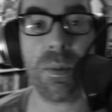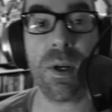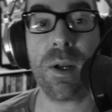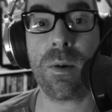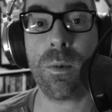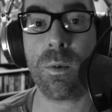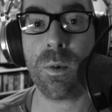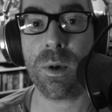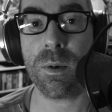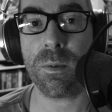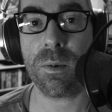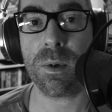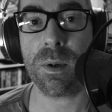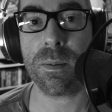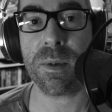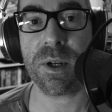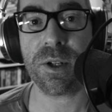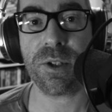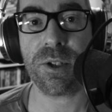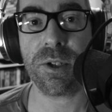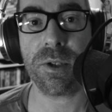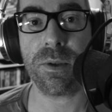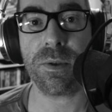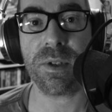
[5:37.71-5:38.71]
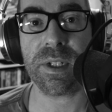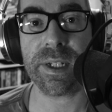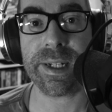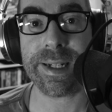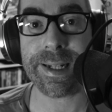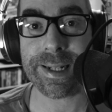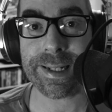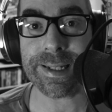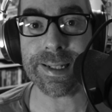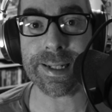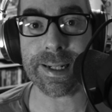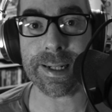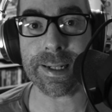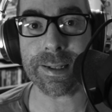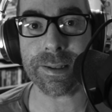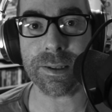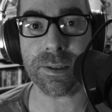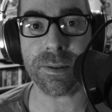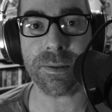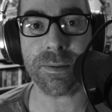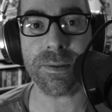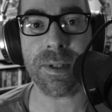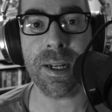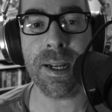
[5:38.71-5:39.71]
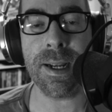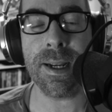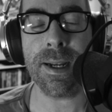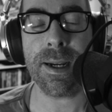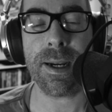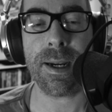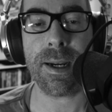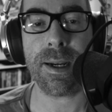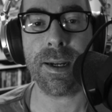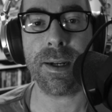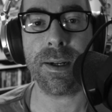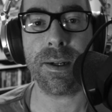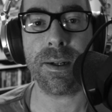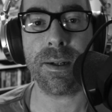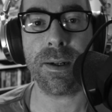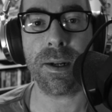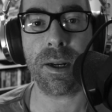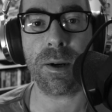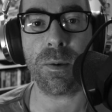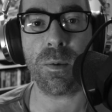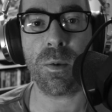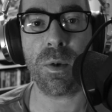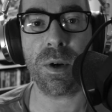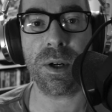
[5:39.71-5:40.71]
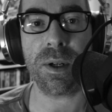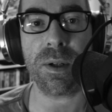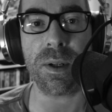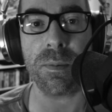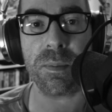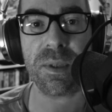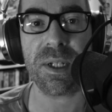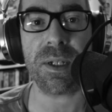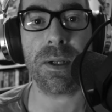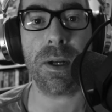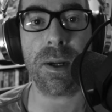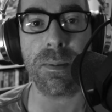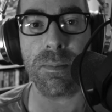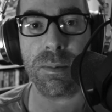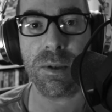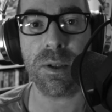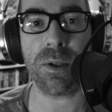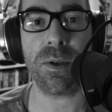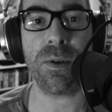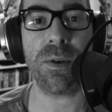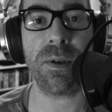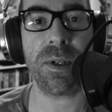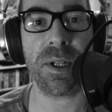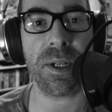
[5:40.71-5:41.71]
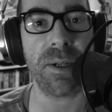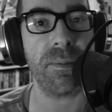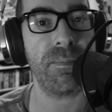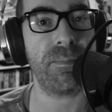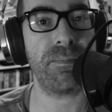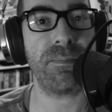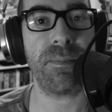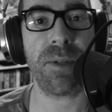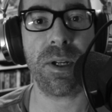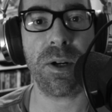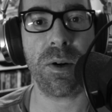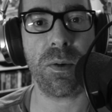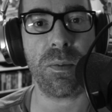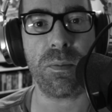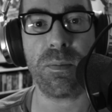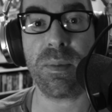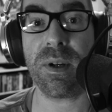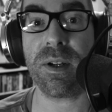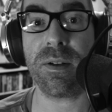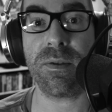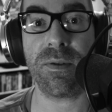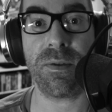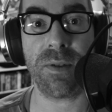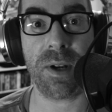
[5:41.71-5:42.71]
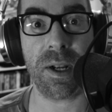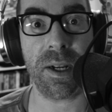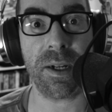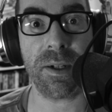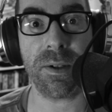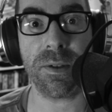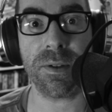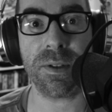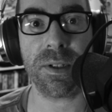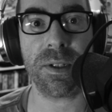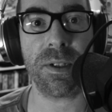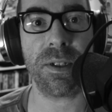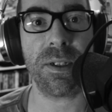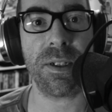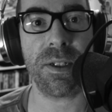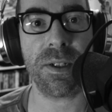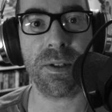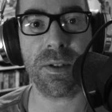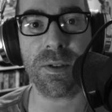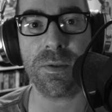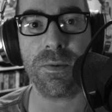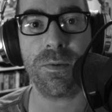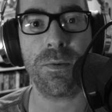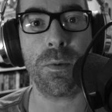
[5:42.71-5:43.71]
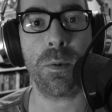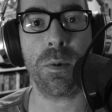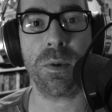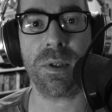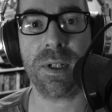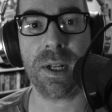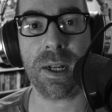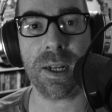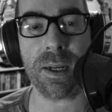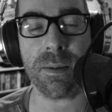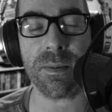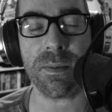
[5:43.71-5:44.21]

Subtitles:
when one of my shows is active and I want to be uploading, big files at least 4 times a